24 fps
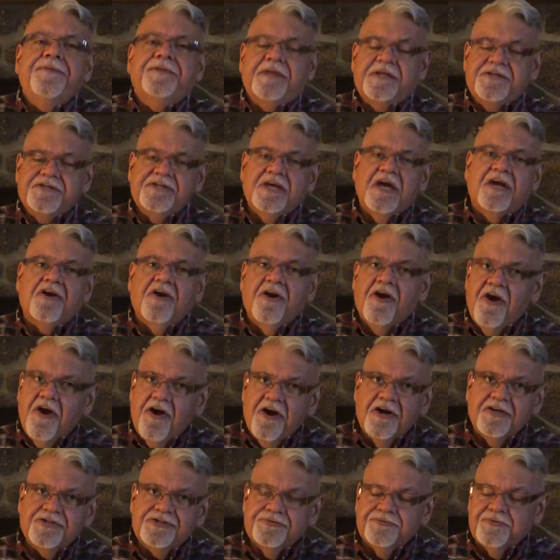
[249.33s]
Let's get our
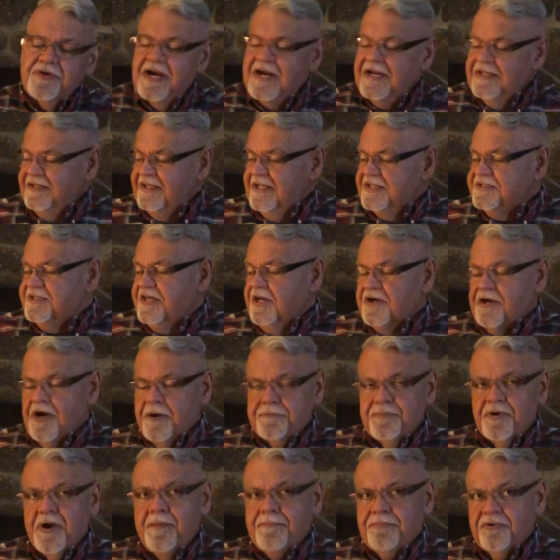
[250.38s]
hearts right. Let's get our
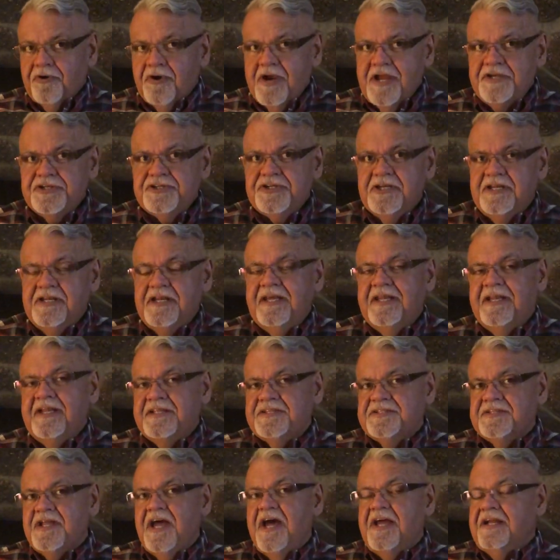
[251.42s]
preparation in."
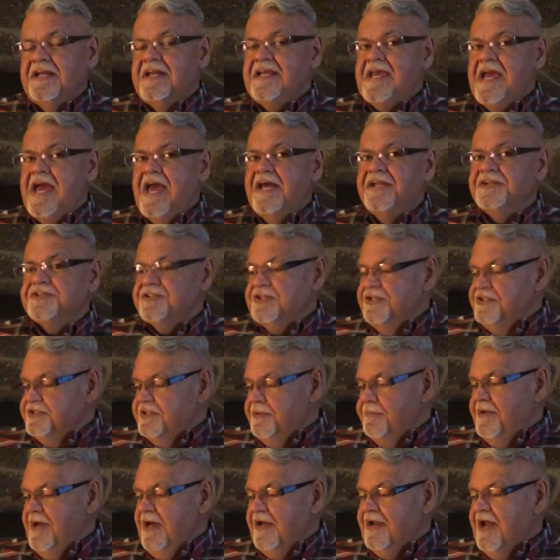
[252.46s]
It's not, again, just
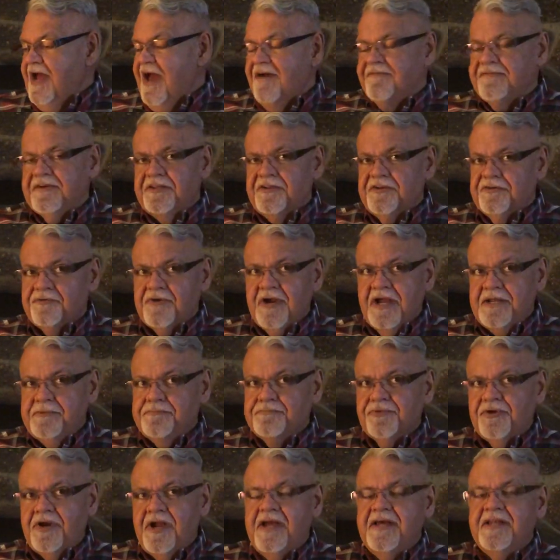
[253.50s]
about having the right
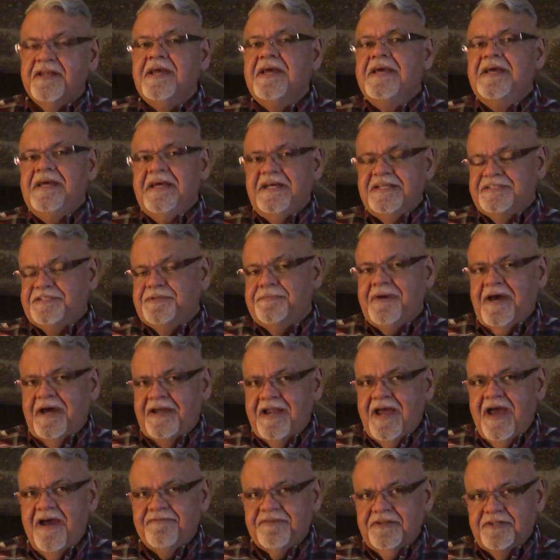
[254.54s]
bread. It's
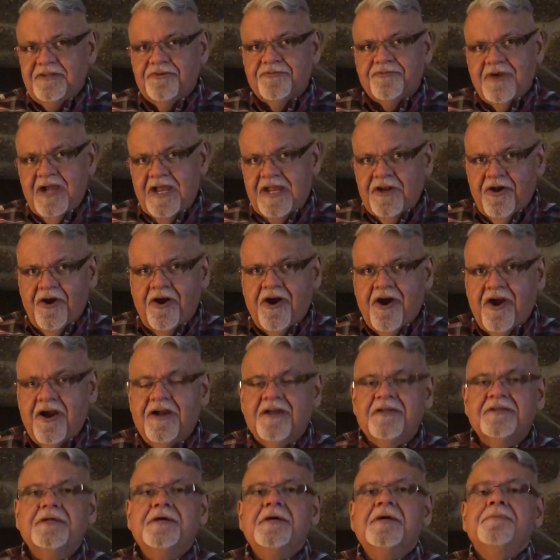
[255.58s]
about having the right
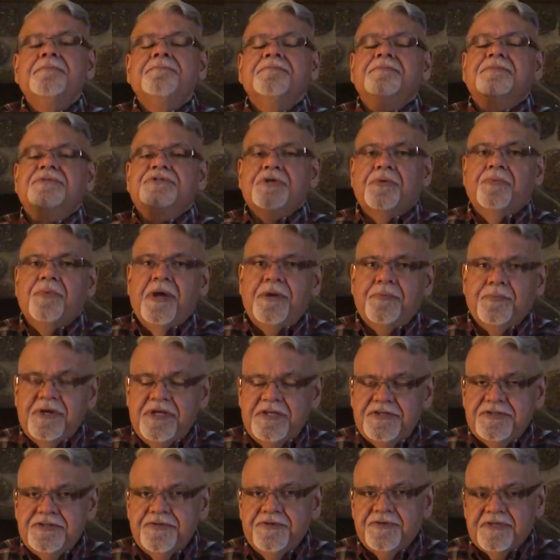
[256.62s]
heart. So when
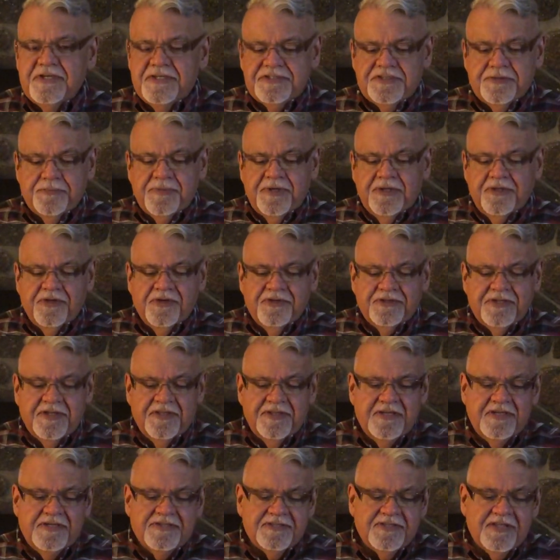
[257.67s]
we do this and we look to
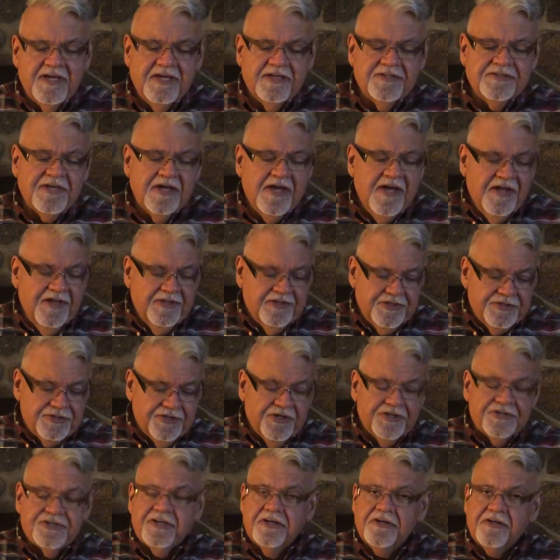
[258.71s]
these things, the
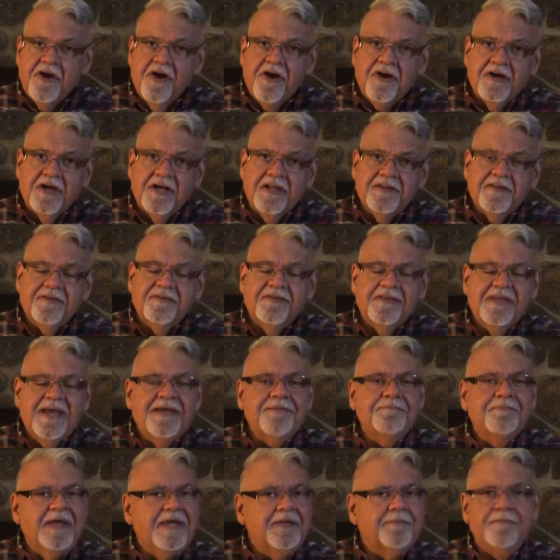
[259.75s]
church at Corinth,
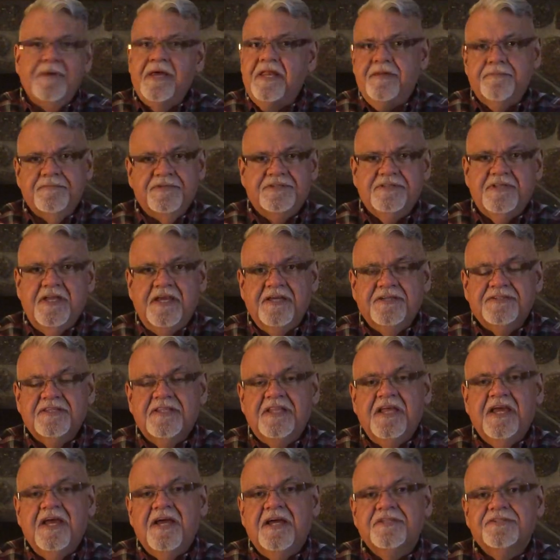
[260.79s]
they made many mistakes
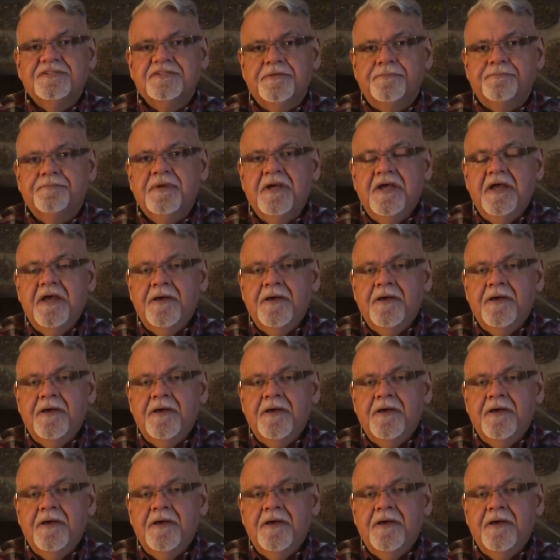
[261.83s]
and they had some